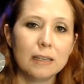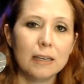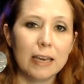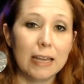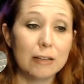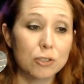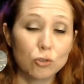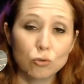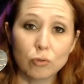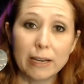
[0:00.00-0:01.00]
And it's a
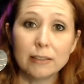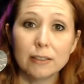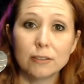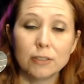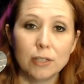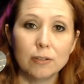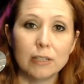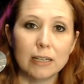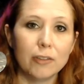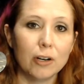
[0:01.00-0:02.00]
great little unit,
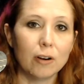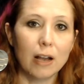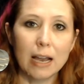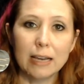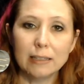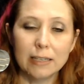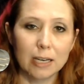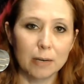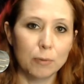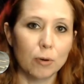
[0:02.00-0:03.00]
and they're highly
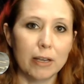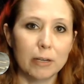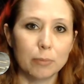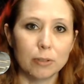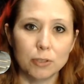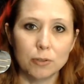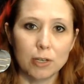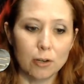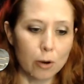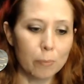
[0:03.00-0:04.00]
upgradable. You can
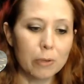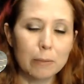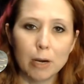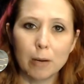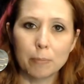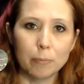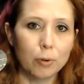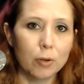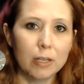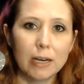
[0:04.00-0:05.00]
open them up and put
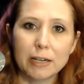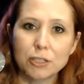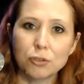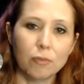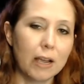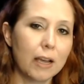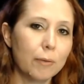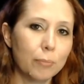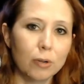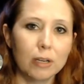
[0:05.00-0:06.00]
in extra RAM,
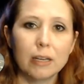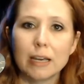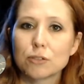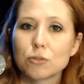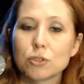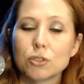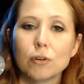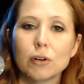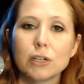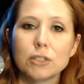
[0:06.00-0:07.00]
put in extra
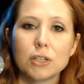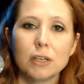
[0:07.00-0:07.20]
storage.